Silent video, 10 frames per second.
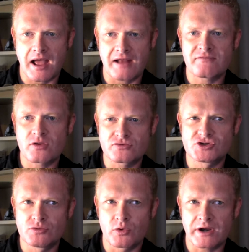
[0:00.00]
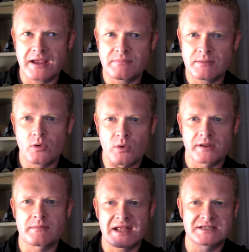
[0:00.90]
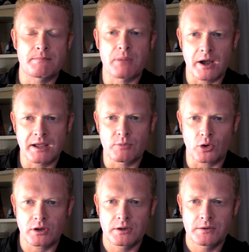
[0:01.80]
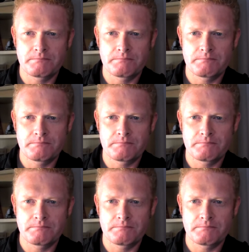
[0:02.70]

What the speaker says: of those 2.8 people, one of them ends up buying a book,